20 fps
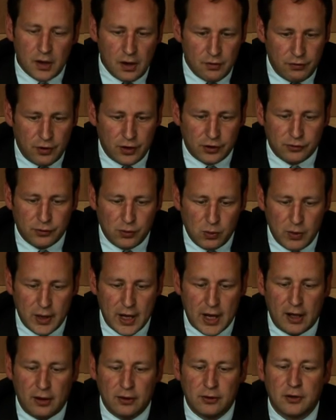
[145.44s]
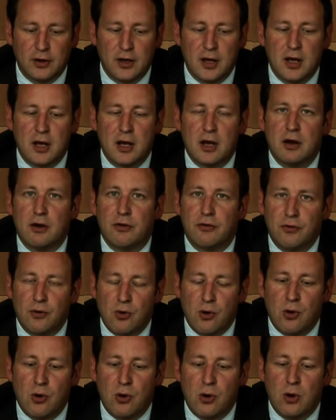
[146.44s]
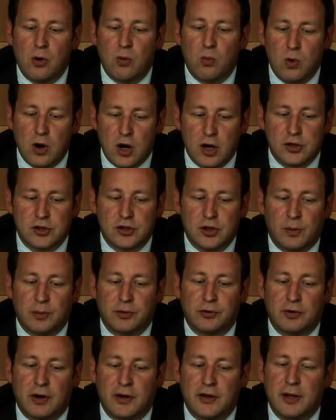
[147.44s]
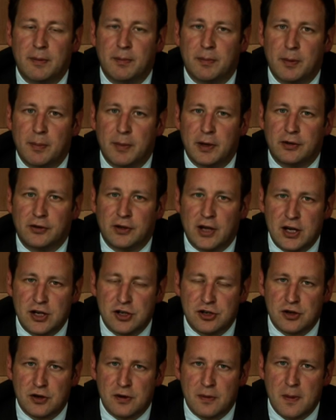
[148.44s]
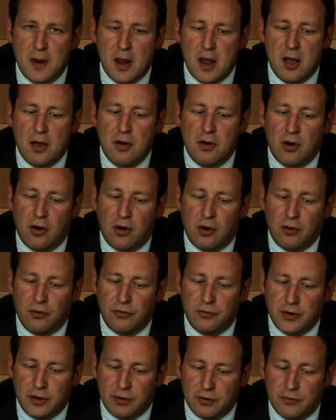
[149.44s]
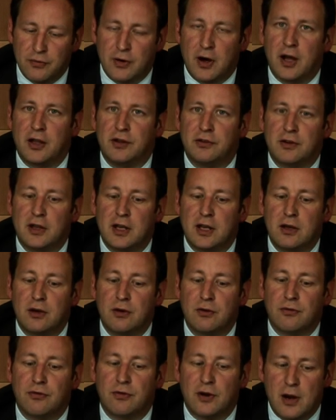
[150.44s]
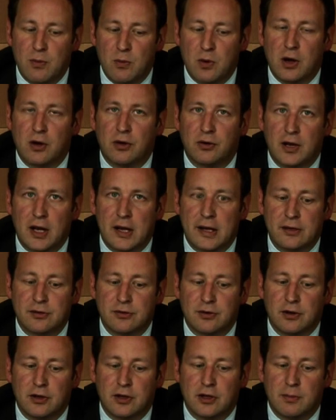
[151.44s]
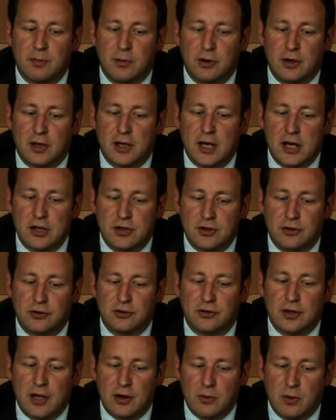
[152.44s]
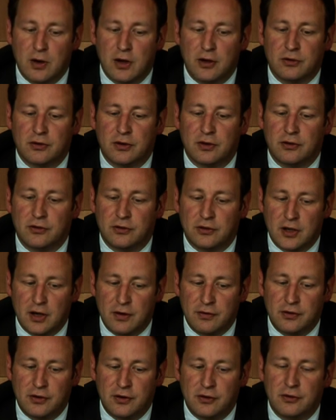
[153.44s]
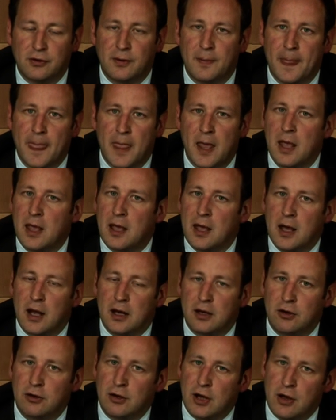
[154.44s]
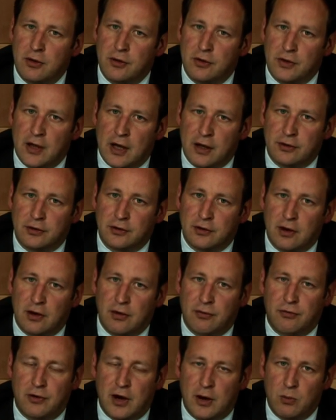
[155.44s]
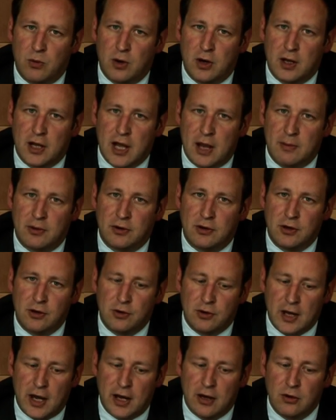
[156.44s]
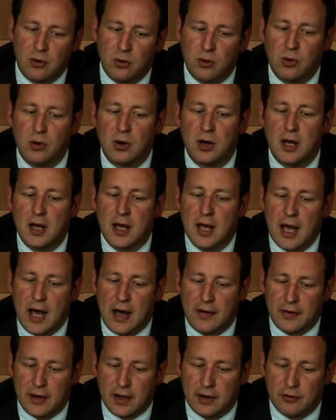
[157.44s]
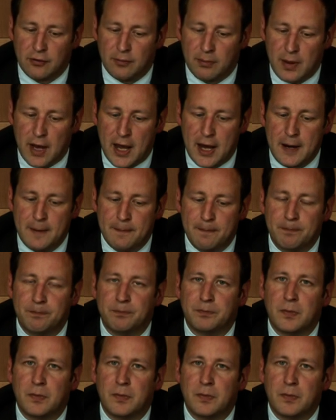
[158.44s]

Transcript: First of all, we held 4 workshops around the implementation of the revised EU framework on electronic communications, networks and services. And you know that that framework came into UK law at the end of May.